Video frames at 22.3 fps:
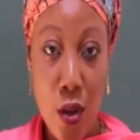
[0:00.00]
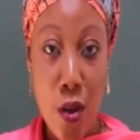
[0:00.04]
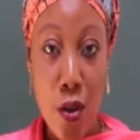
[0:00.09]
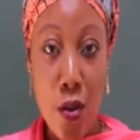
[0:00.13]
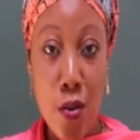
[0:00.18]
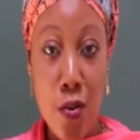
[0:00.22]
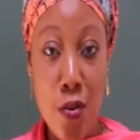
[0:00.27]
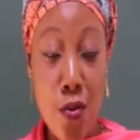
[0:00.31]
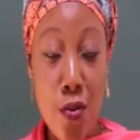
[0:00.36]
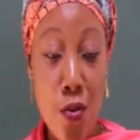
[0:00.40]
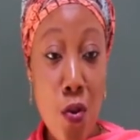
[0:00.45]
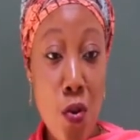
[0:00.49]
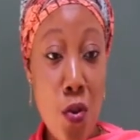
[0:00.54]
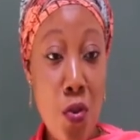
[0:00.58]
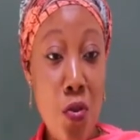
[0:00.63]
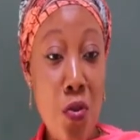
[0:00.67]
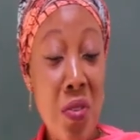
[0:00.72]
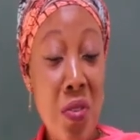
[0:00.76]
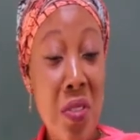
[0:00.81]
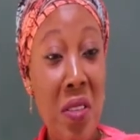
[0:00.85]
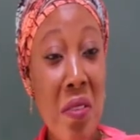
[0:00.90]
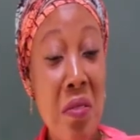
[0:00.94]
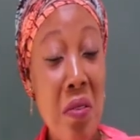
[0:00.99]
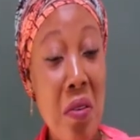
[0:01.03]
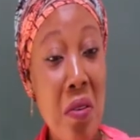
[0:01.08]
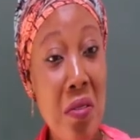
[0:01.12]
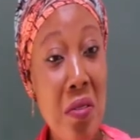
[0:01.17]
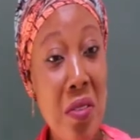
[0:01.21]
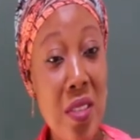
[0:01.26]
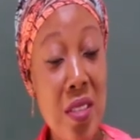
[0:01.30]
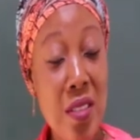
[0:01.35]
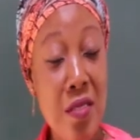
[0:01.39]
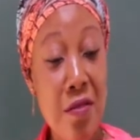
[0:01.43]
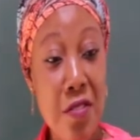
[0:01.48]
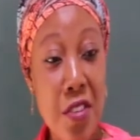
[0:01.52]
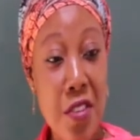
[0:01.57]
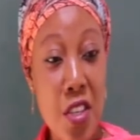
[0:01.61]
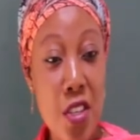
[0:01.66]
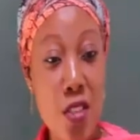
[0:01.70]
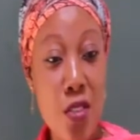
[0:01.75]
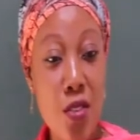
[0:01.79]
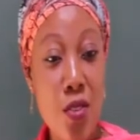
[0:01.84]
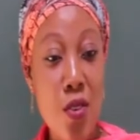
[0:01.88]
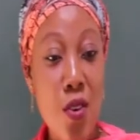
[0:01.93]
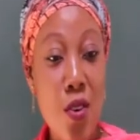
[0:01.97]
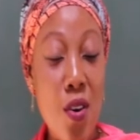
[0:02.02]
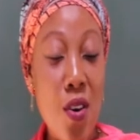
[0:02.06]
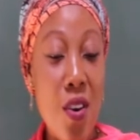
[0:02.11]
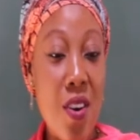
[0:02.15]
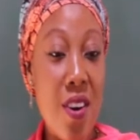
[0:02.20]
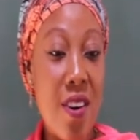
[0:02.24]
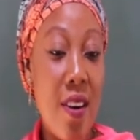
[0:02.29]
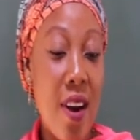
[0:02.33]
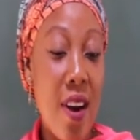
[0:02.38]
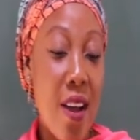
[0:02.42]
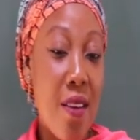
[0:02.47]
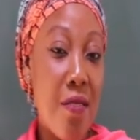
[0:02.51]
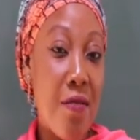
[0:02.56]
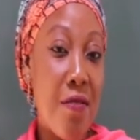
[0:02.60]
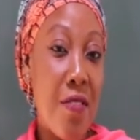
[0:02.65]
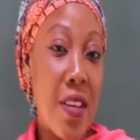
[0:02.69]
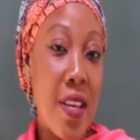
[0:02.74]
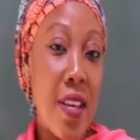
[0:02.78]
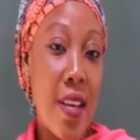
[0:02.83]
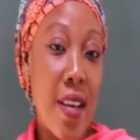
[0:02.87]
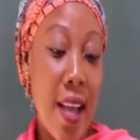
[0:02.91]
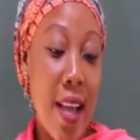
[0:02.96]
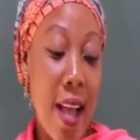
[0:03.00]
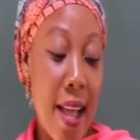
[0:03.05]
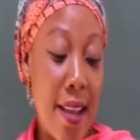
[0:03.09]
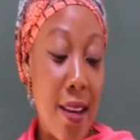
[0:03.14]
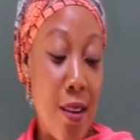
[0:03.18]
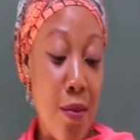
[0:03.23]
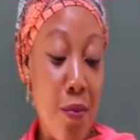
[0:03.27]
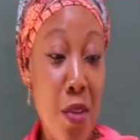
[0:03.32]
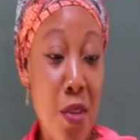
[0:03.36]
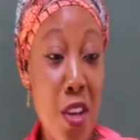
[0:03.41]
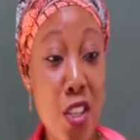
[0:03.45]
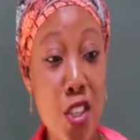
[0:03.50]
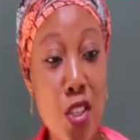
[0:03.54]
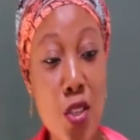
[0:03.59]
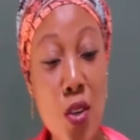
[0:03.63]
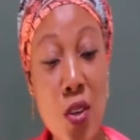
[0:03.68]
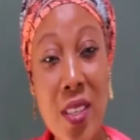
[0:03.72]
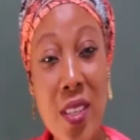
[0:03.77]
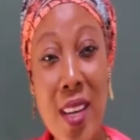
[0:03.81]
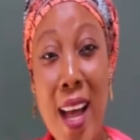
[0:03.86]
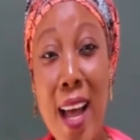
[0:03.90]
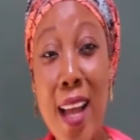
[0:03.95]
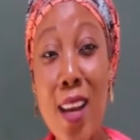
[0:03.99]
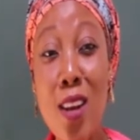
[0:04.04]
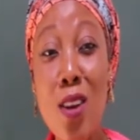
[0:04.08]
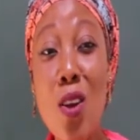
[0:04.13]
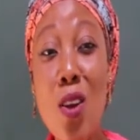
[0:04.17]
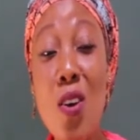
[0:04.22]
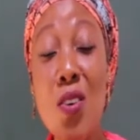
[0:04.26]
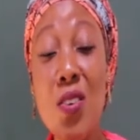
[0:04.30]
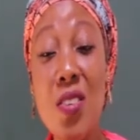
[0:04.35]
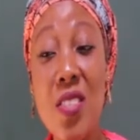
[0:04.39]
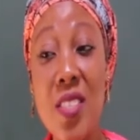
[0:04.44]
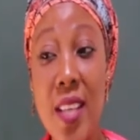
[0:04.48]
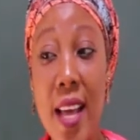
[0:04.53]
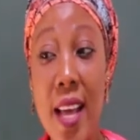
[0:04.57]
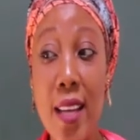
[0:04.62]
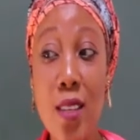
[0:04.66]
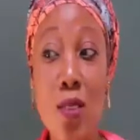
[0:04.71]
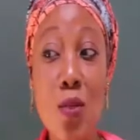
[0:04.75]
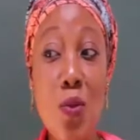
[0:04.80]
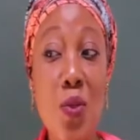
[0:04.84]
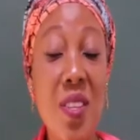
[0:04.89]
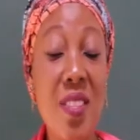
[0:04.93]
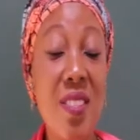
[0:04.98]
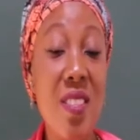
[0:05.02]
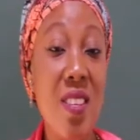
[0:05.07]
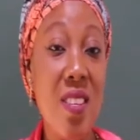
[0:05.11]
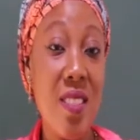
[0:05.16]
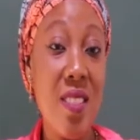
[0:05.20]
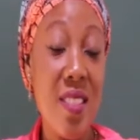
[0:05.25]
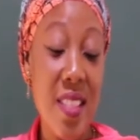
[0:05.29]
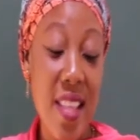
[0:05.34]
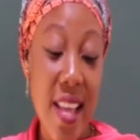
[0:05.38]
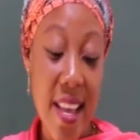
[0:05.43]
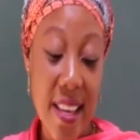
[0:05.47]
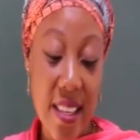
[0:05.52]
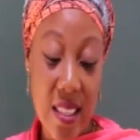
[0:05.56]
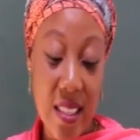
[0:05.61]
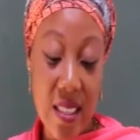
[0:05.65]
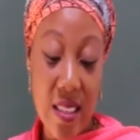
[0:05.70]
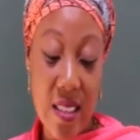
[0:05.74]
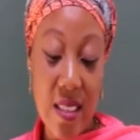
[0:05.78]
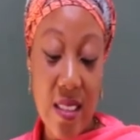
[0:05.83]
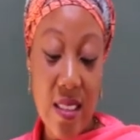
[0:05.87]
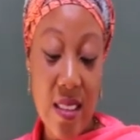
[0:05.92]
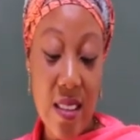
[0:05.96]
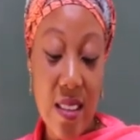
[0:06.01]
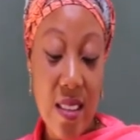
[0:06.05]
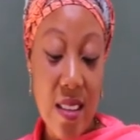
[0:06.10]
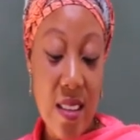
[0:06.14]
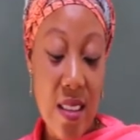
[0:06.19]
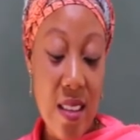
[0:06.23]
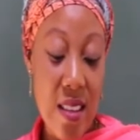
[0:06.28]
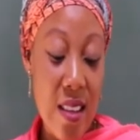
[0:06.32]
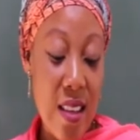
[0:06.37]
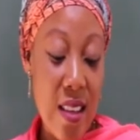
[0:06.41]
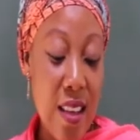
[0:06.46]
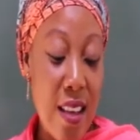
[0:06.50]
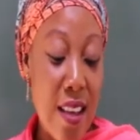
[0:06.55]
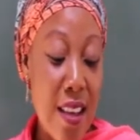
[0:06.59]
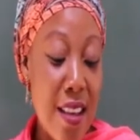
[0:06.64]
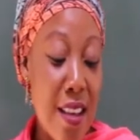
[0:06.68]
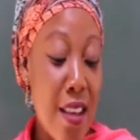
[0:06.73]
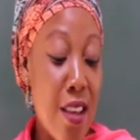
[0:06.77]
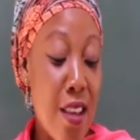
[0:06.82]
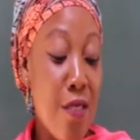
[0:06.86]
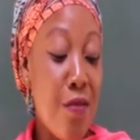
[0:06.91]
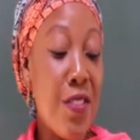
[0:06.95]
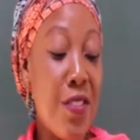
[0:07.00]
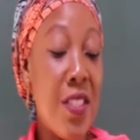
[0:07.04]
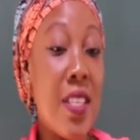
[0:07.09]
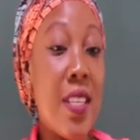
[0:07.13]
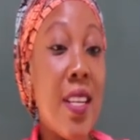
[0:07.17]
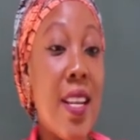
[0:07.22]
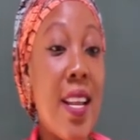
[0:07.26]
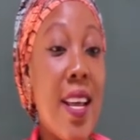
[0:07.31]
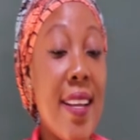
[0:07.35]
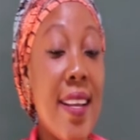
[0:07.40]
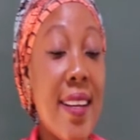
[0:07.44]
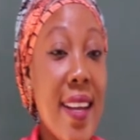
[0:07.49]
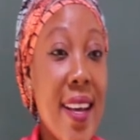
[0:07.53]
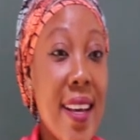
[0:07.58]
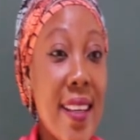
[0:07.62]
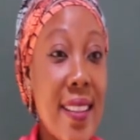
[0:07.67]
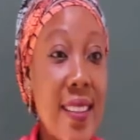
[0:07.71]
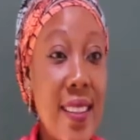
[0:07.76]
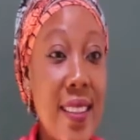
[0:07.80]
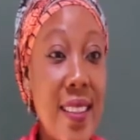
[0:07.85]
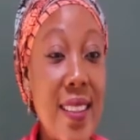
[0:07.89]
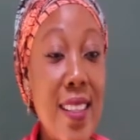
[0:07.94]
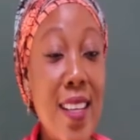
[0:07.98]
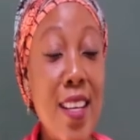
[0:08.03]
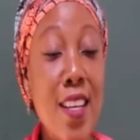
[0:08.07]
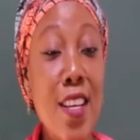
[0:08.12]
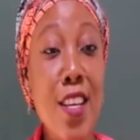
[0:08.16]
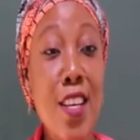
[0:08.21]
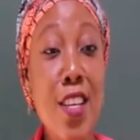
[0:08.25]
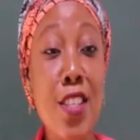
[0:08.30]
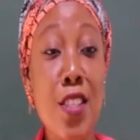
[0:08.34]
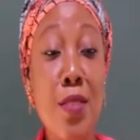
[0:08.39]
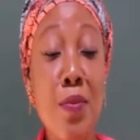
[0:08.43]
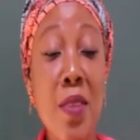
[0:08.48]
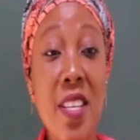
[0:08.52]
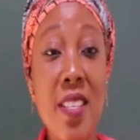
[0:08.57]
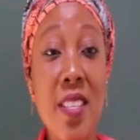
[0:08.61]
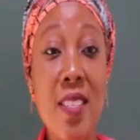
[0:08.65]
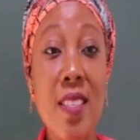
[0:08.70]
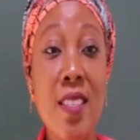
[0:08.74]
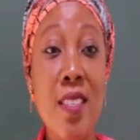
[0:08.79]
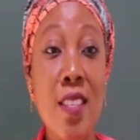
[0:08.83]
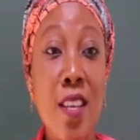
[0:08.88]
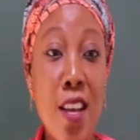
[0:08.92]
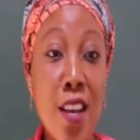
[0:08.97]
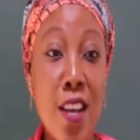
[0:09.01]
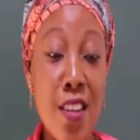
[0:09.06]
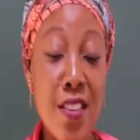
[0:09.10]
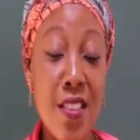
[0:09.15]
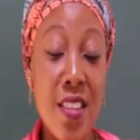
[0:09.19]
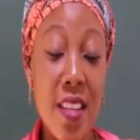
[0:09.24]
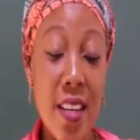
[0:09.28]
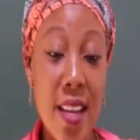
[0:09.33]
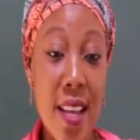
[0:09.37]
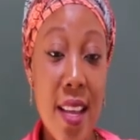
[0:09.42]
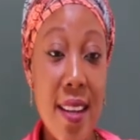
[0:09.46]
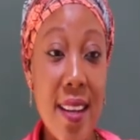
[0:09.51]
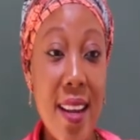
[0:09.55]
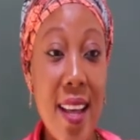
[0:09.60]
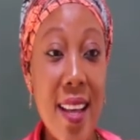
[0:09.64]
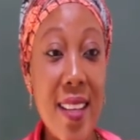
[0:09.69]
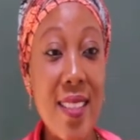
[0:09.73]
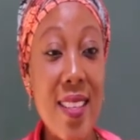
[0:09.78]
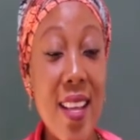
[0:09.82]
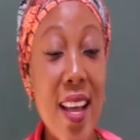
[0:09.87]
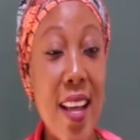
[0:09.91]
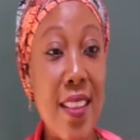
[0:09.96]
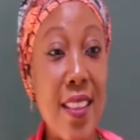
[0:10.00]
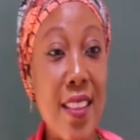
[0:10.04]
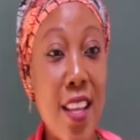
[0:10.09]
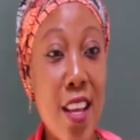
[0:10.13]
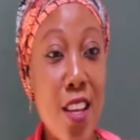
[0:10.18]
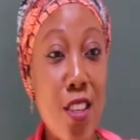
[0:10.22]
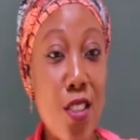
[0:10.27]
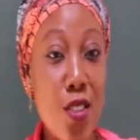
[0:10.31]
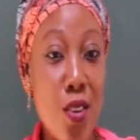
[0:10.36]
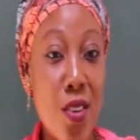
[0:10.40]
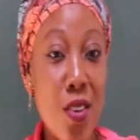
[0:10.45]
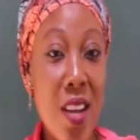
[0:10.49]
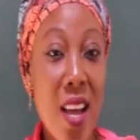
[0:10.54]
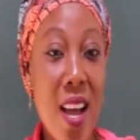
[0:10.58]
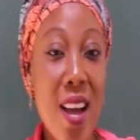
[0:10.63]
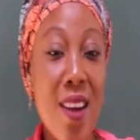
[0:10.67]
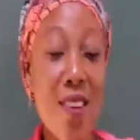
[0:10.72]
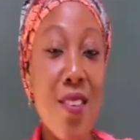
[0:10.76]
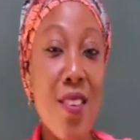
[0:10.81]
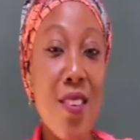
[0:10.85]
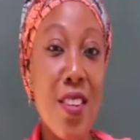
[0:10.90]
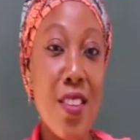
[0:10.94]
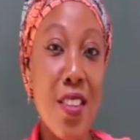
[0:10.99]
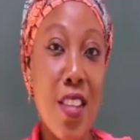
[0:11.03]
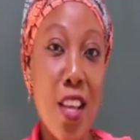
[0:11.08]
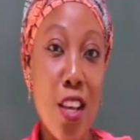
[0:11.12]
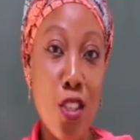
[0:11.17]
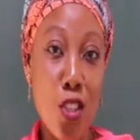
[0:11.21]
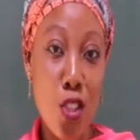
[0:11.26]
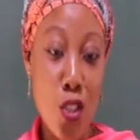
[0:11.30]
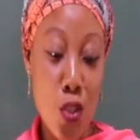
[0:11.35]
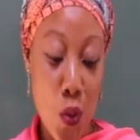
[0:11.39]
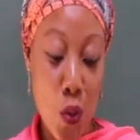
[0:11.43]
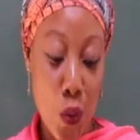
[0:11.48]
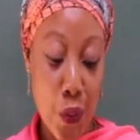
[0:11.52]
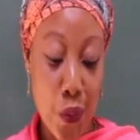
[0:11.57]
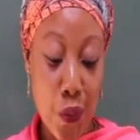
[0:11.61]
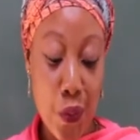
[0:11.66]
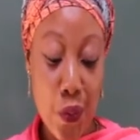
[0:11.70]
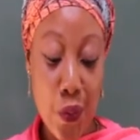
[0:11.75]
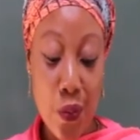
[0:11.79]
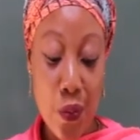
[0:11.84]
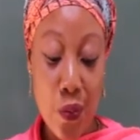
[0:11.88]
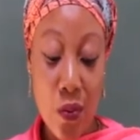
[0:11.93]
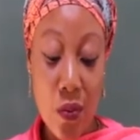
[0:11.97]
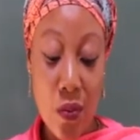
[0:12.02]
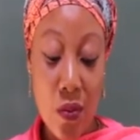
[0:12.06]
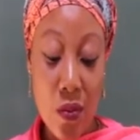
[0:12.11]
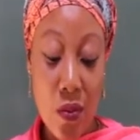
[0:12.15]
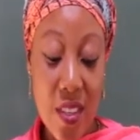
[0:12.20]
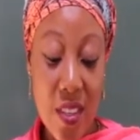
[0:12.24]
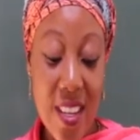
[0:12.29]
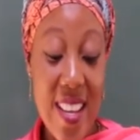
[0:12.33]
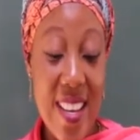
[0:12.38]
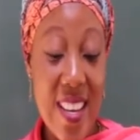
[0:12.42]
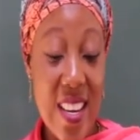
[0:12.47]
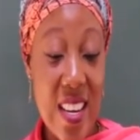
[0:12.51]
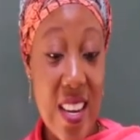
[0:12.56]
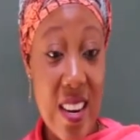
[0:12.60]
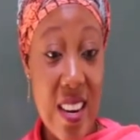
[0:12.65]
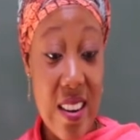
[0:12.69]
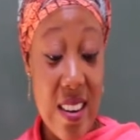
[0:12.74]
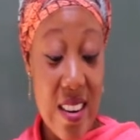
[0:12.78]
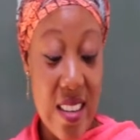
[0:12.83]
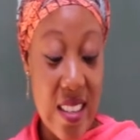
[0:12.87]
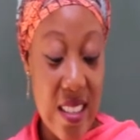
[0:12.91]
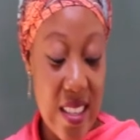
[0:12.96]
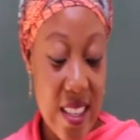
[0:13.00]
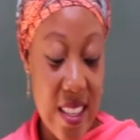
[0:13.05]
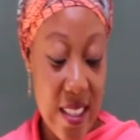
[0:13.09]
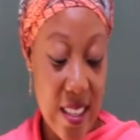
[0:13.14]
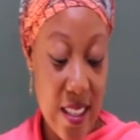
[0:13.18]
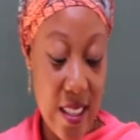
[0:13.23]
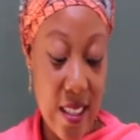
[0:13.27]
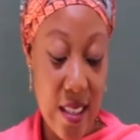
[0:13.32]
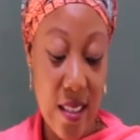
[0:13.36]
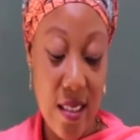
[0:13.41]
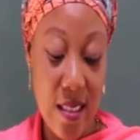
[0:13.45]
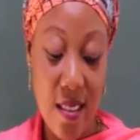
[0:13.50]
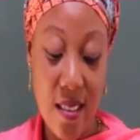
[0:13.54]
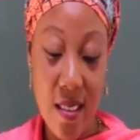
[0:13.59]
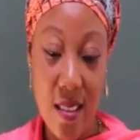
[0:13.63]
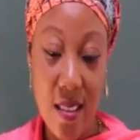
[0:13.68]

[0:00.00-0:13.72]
using all this video, graphic, animation alongside with the text. It makes the learners' attention and retention increases.